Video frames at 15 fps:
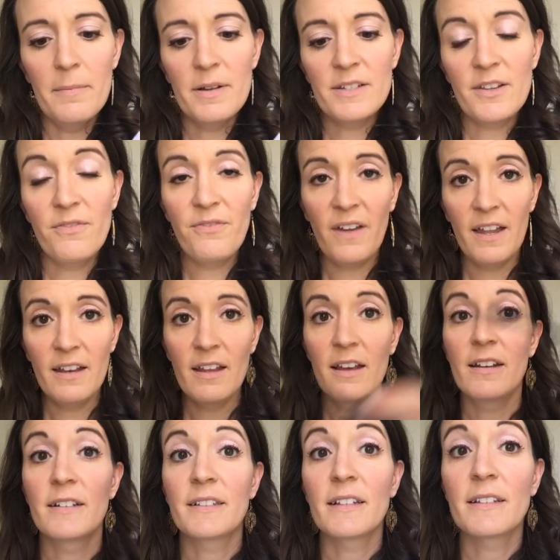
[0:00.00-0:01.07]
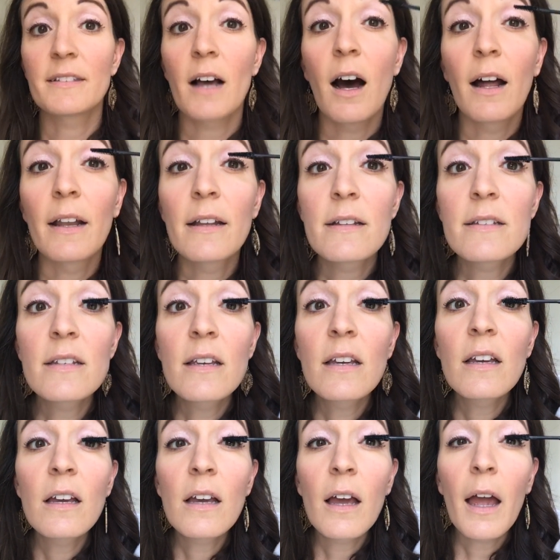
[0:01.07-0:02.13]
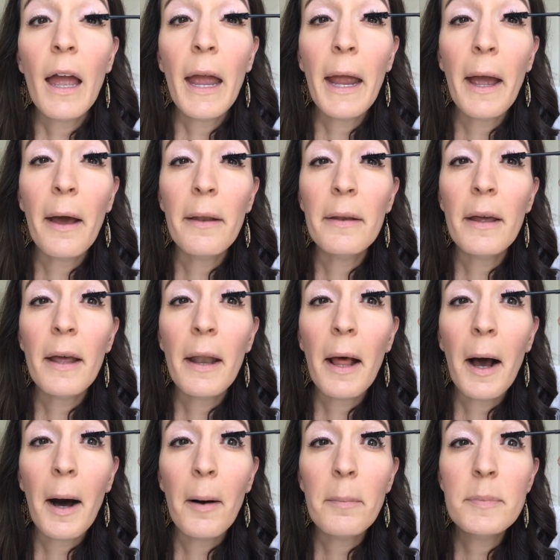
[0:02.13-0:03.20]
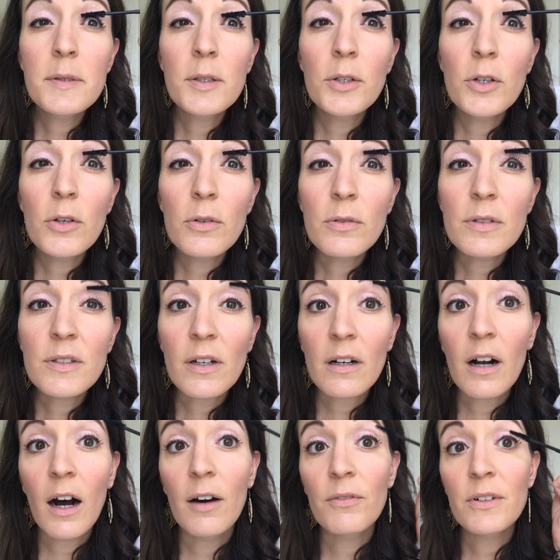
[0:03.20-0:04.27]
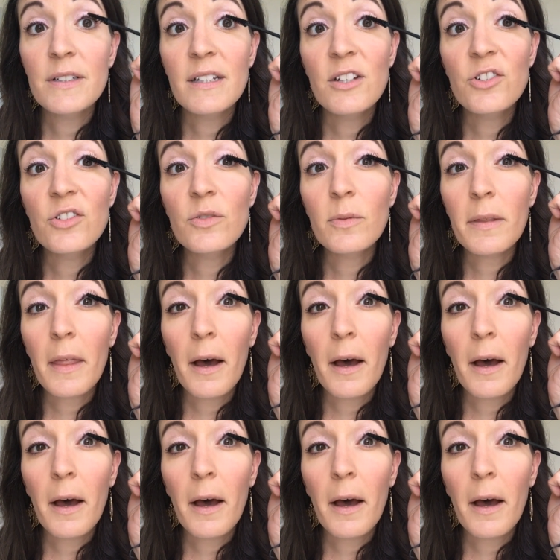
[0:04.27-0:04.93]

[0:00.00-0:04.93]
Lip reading: Defend Innocence on it. And it helps you start conversations with